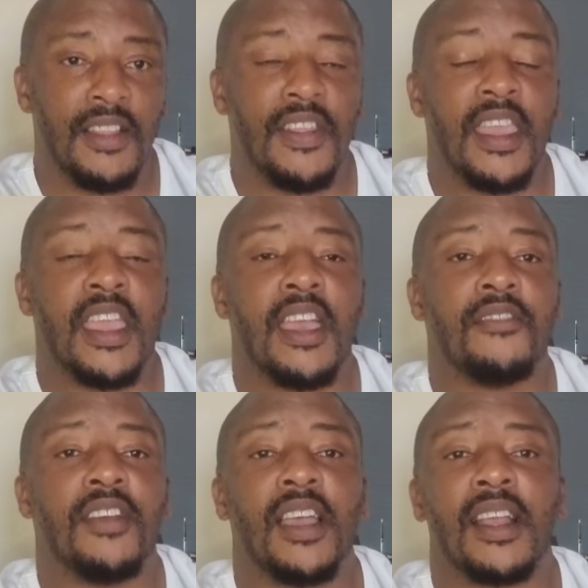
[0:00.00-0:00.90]
they
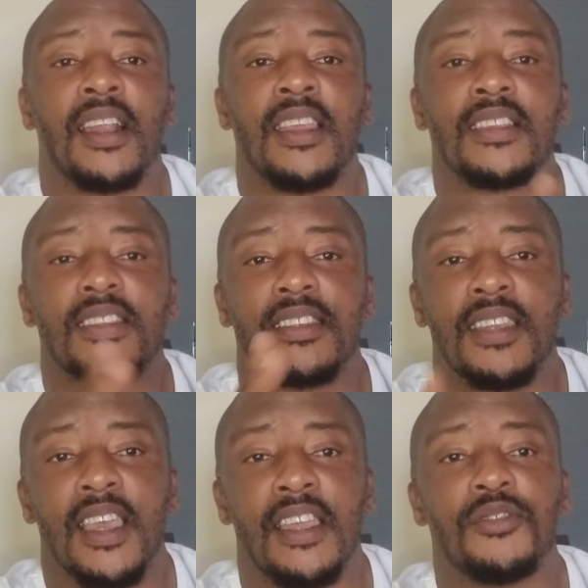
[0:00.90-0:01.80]
have at least
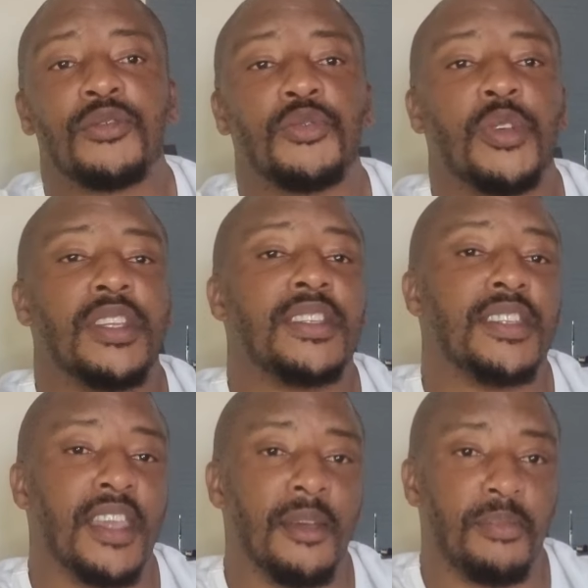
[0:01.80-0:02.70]
10 to 20
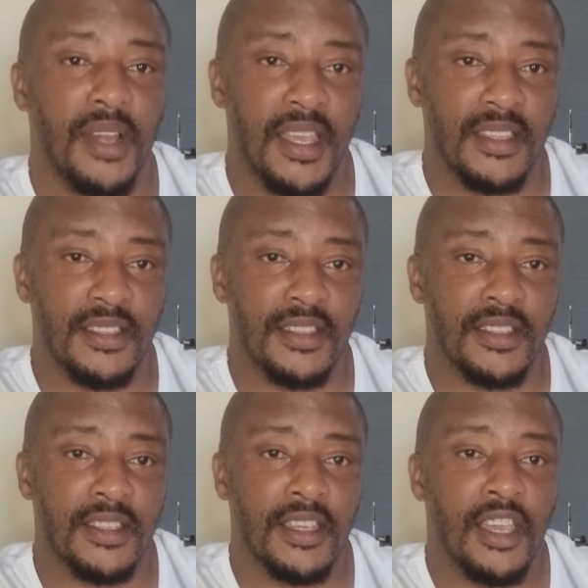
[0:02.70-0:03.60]
year
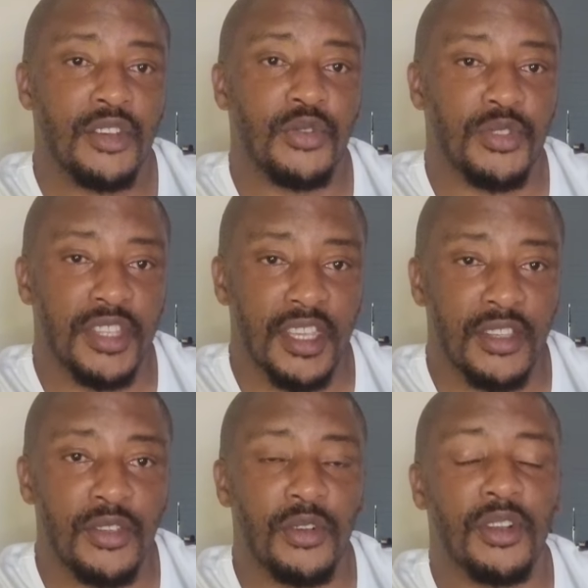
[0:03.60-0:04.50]
plans to
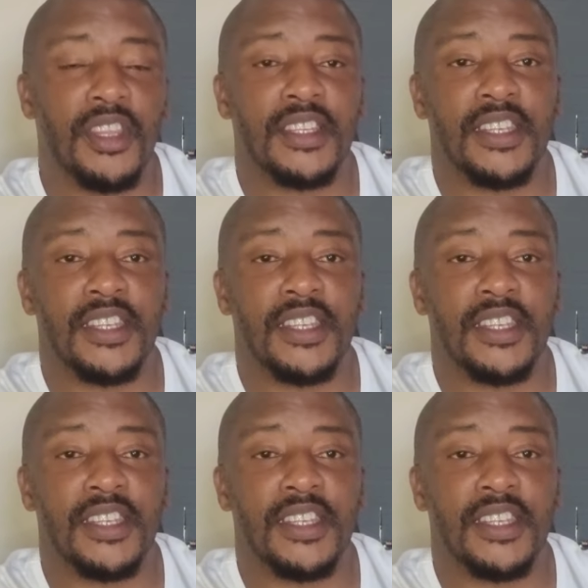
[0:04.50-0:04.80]
secure the